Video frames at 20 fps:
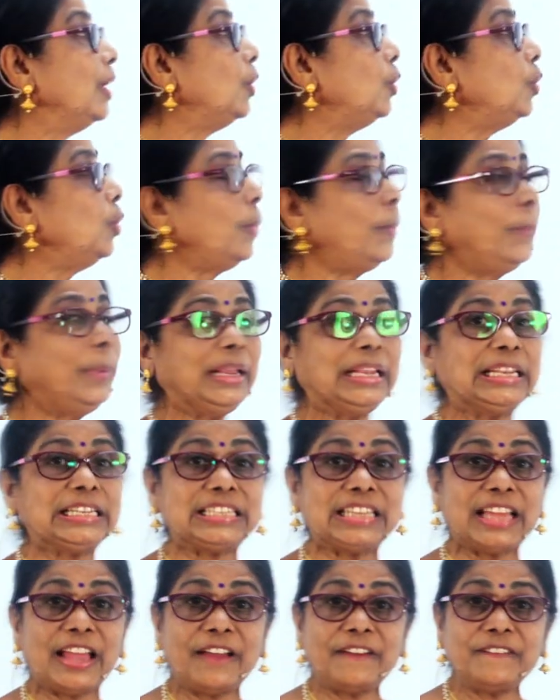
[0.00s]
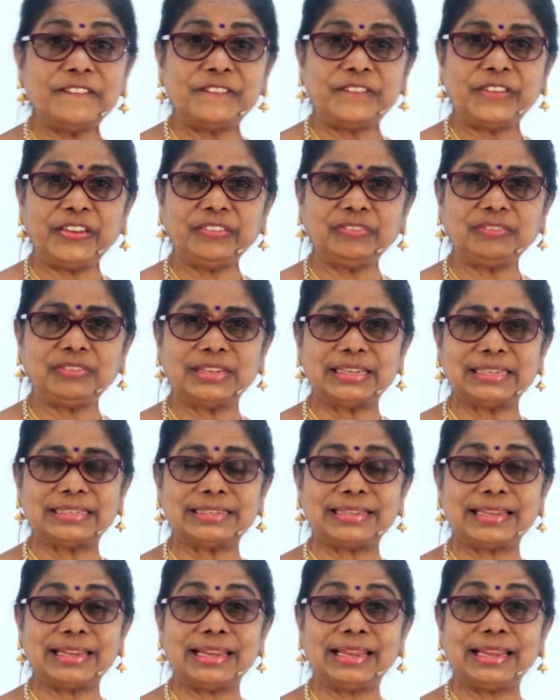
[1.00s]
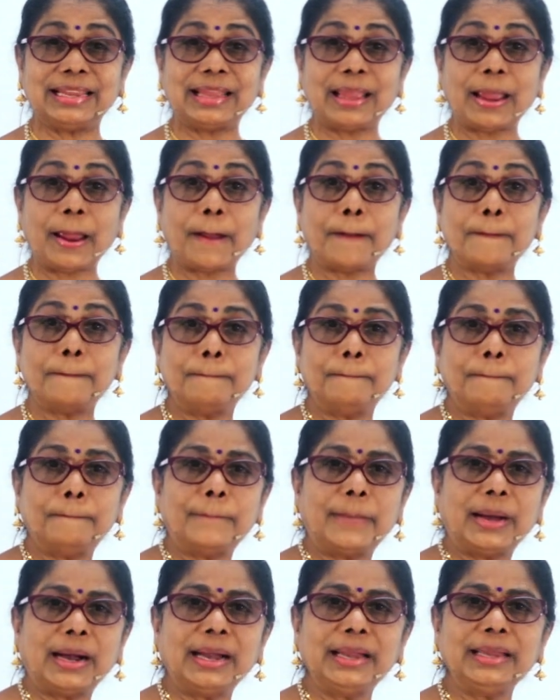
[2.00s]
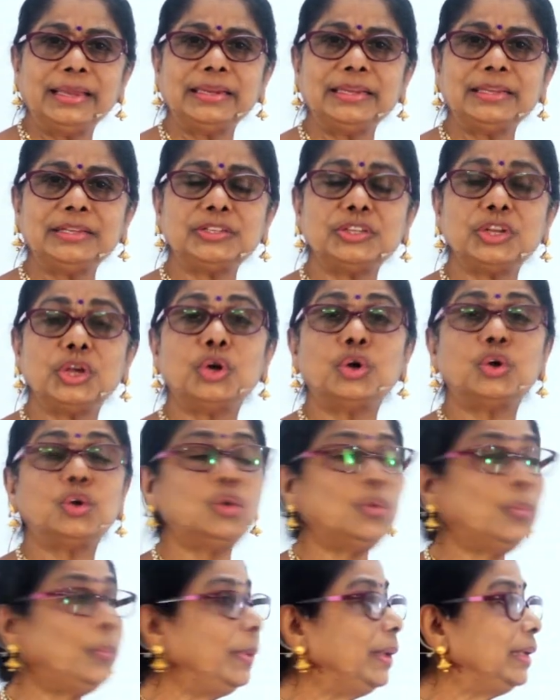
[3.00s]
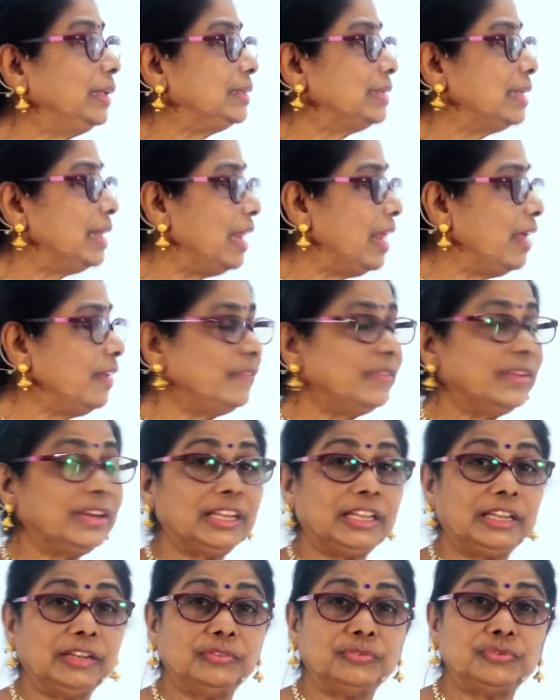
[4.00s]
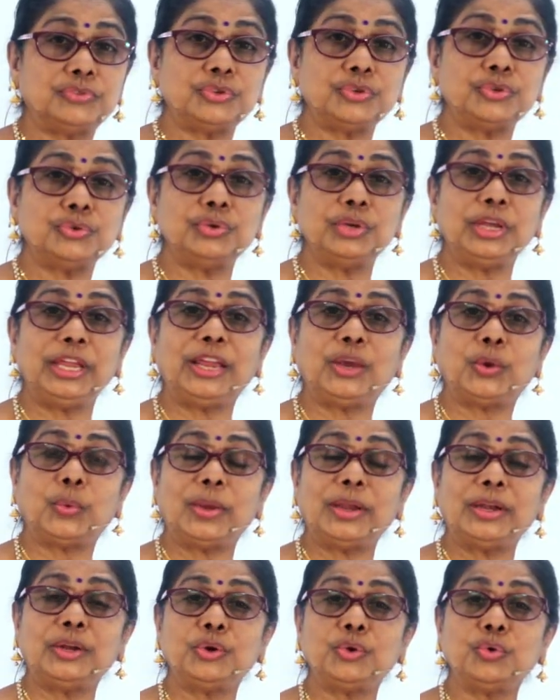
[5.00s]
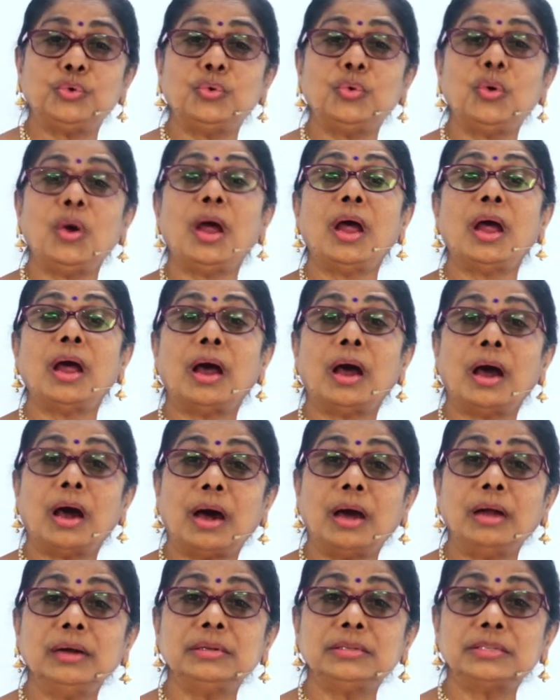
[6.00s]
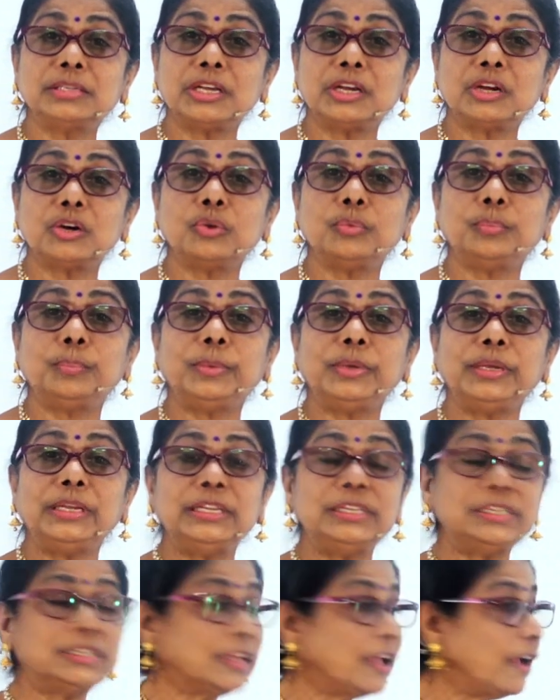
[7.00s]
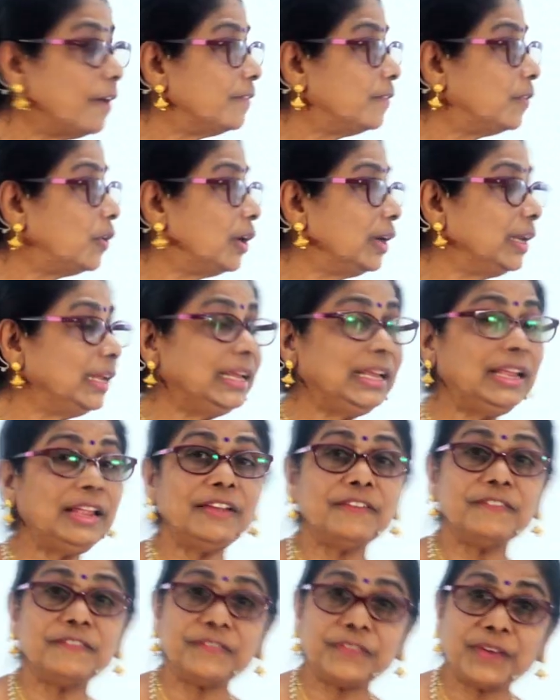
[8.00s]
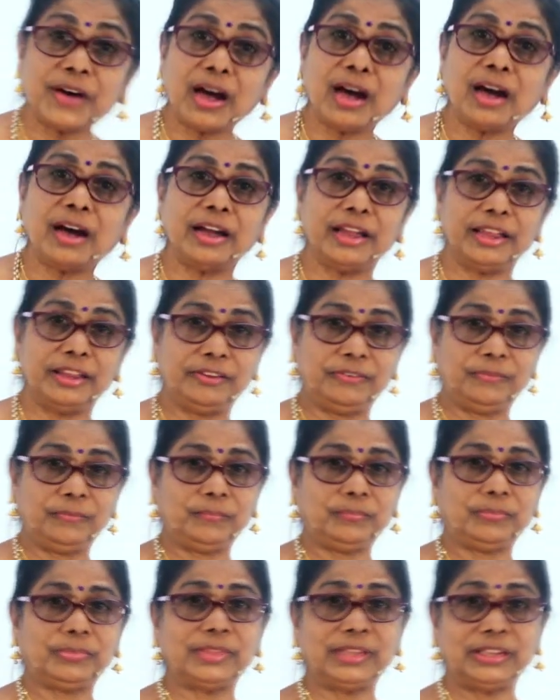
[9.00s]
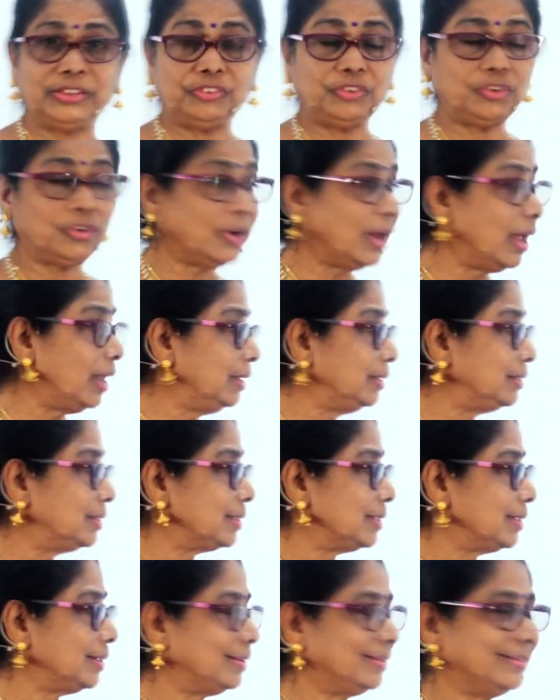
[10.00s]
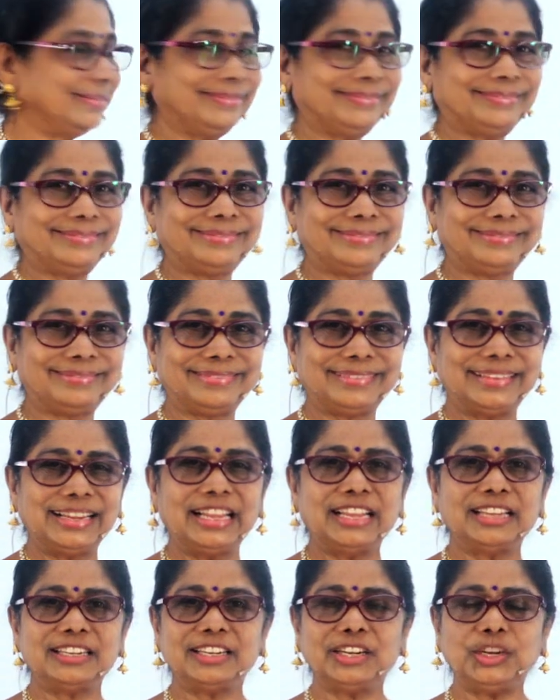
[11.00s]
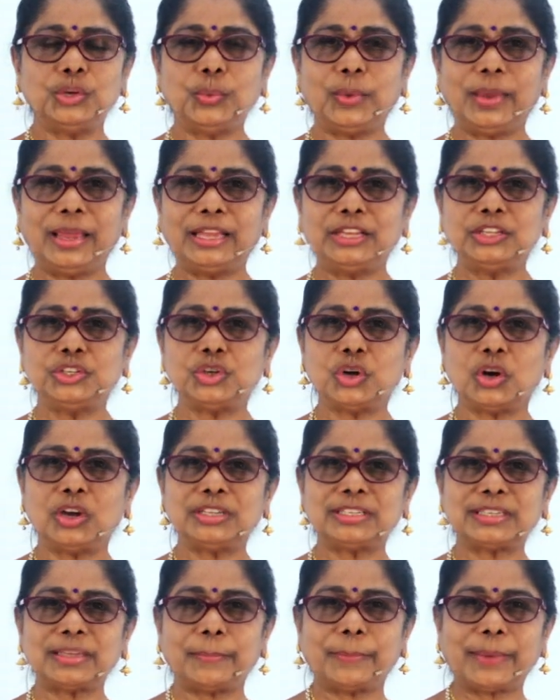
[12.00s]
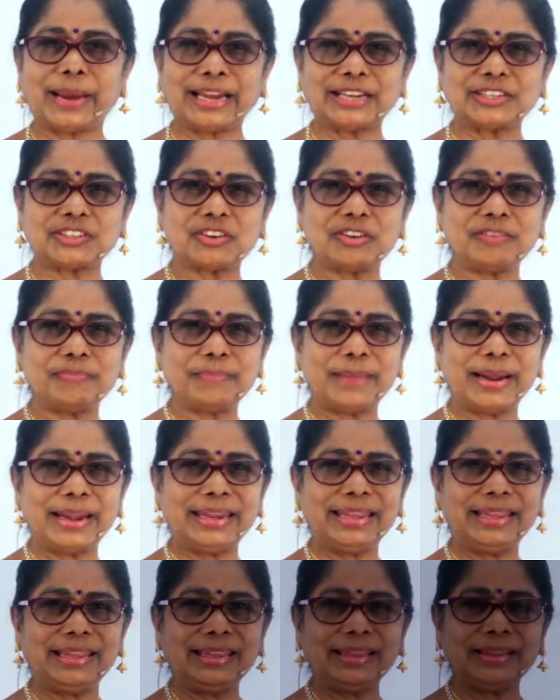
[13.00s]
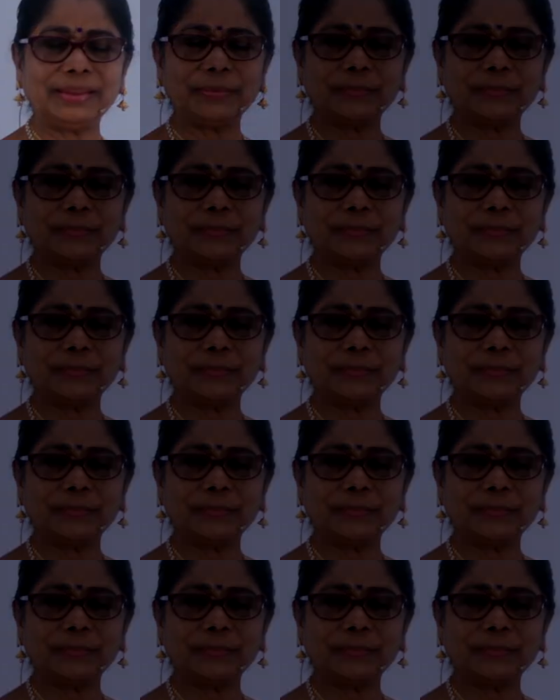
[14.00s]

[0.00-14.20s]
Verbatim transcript: Rupees 56 minus rupees 11 gives you equal to answer rupees 45. That's your answer. Did you enjoy subtraction of money?